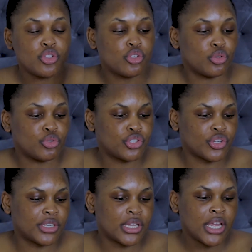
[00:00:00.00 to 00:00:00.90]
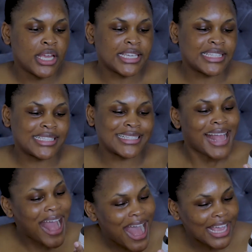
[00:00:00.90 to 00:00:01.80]
solution. It
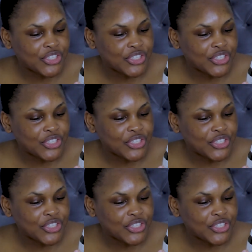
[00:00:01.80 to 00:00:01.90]
is high